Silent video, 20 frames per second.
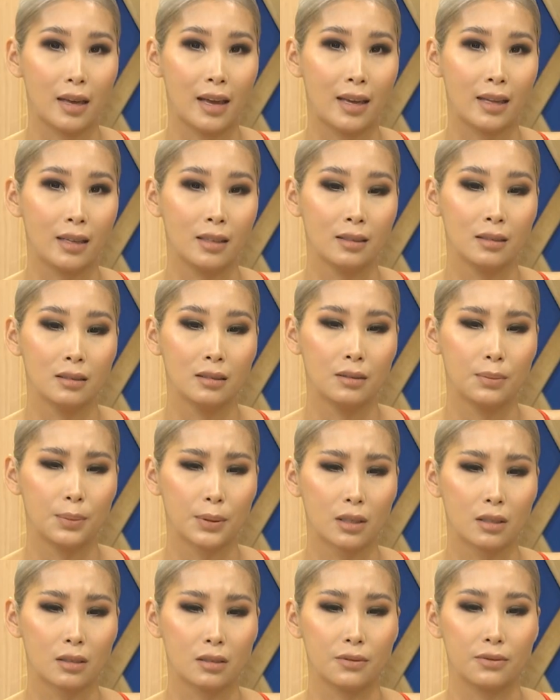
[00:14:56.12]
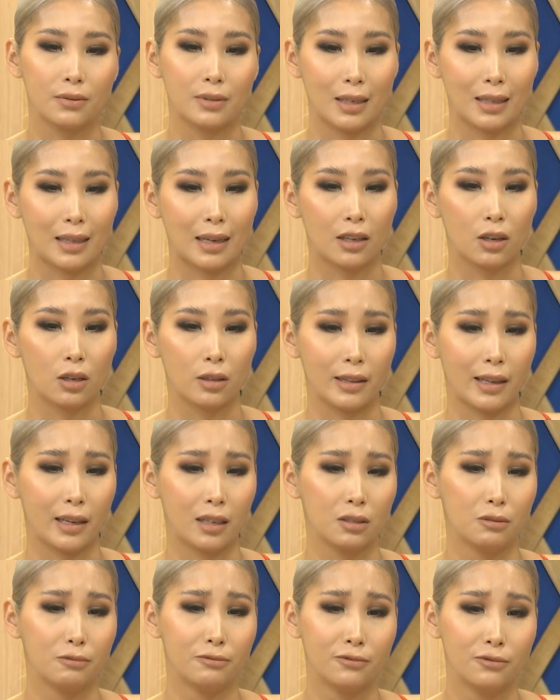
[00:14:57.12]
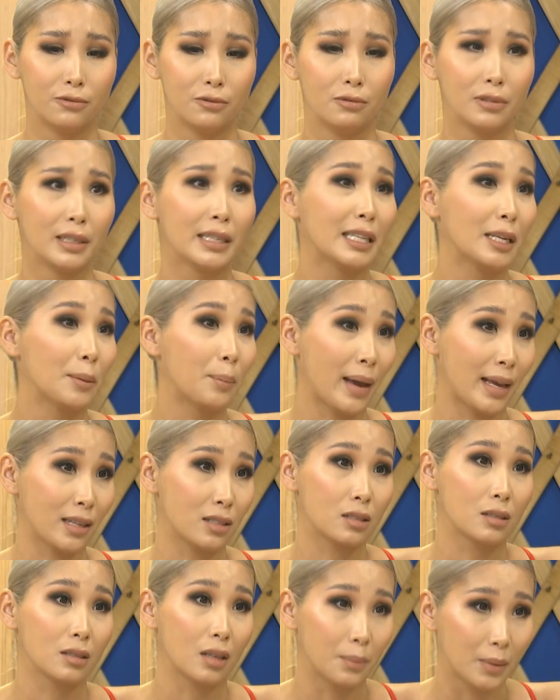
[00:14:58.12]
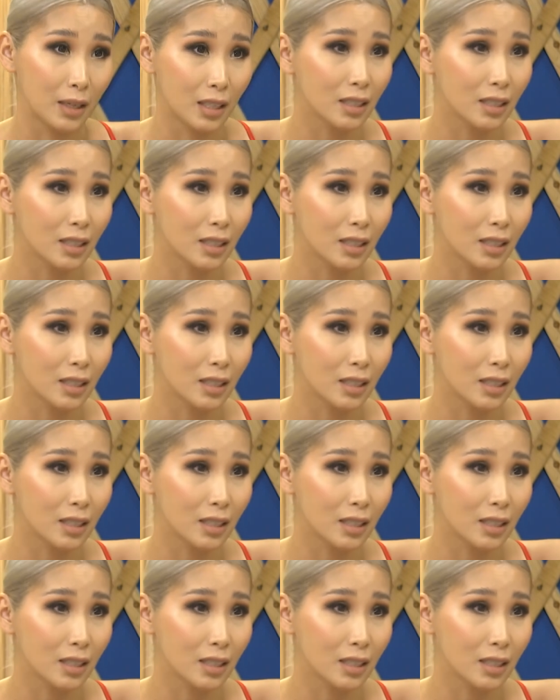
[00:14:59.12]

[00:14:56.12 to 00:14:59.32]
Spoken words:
and because of that I got like a really bad stomach.